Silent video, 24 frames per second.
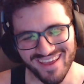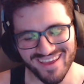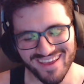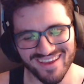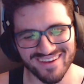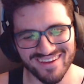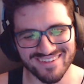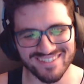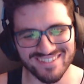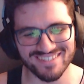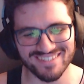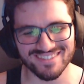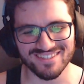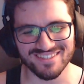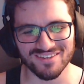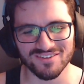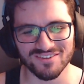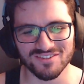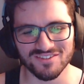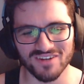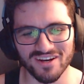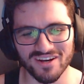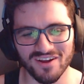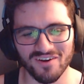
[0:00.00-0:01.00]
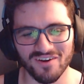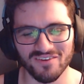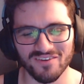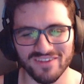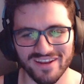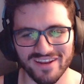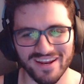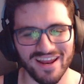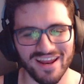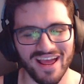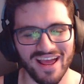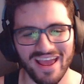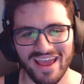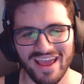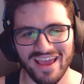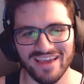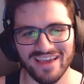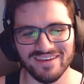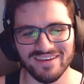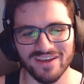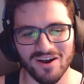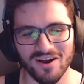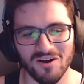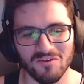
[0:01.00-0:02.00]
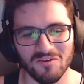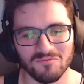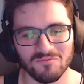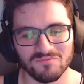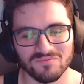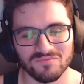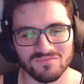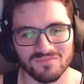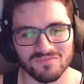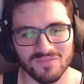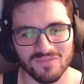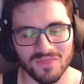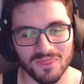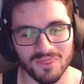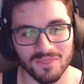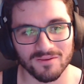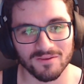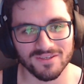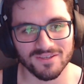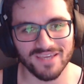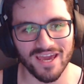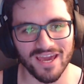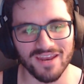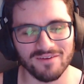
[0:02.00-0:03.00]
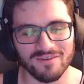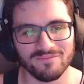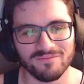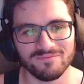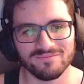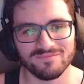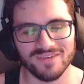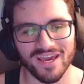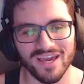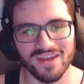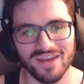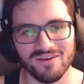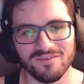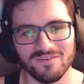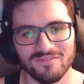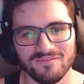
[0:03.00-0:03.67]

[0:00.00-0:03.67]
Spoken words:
She's still trying to hold it in. Hey, yo. Get him. Get her.